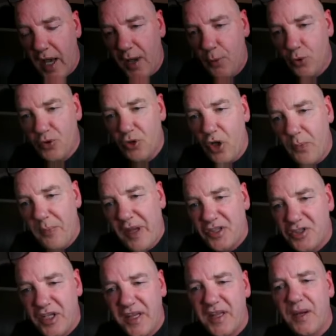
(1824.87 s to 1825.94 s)
I would not
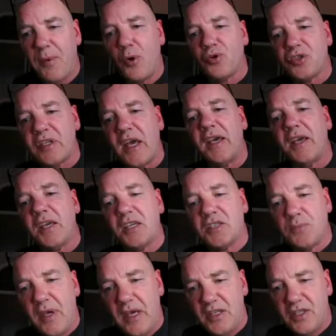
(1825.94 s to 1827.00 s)
mention anything about
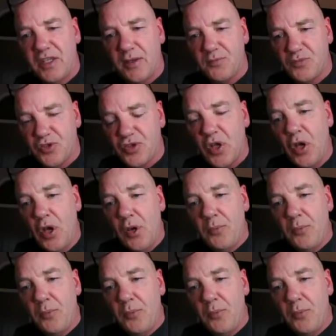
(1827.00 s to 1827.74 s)
psychics, mediums,